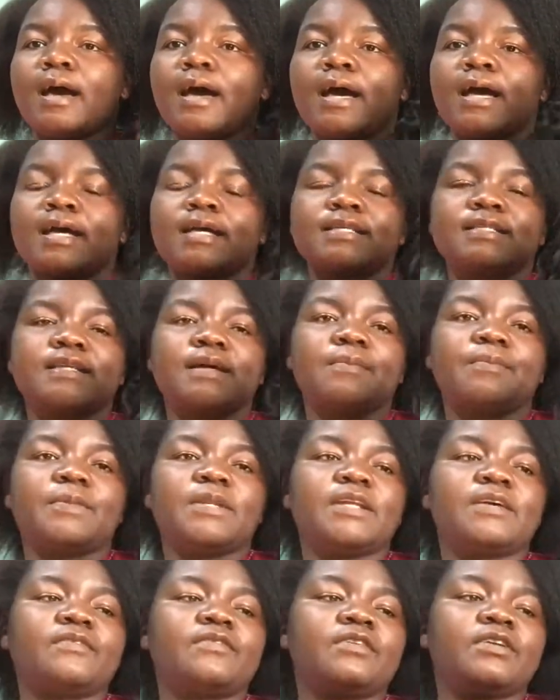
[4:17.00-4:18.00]
as I'm
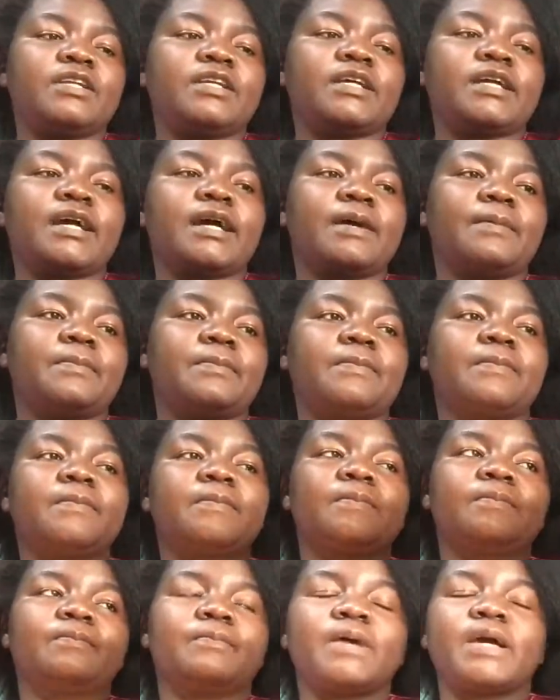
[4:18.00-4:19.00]
leveling up
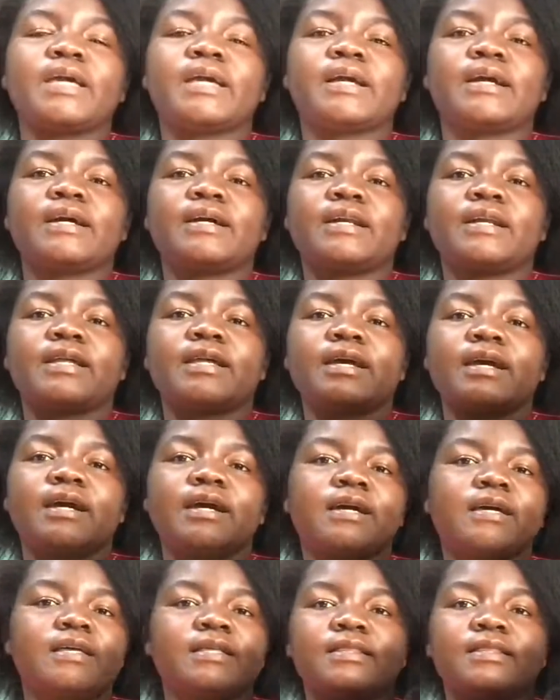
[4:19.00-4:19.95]
my career,